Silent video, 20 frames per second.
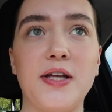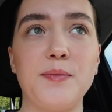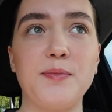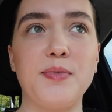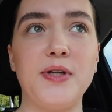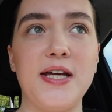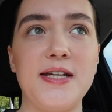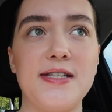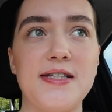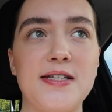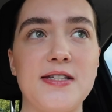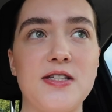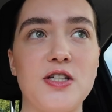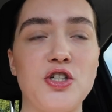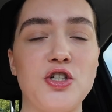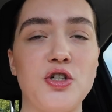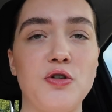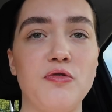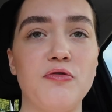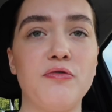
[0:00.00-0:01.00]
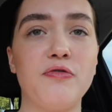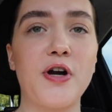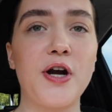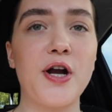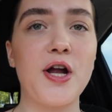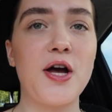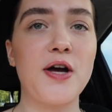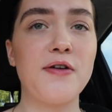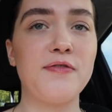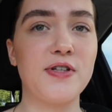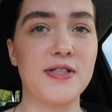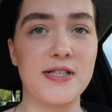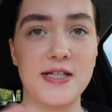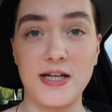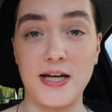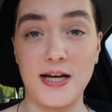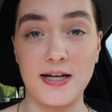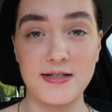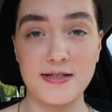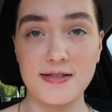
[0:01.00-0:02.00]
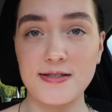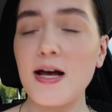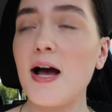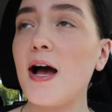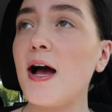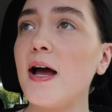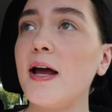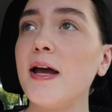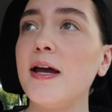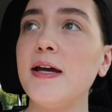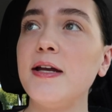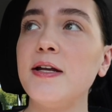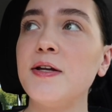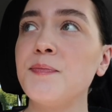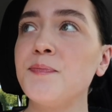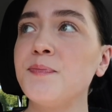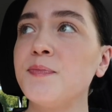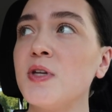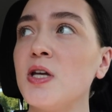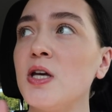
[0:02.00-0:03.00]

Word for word: like places to shoot in front of because I can't decide.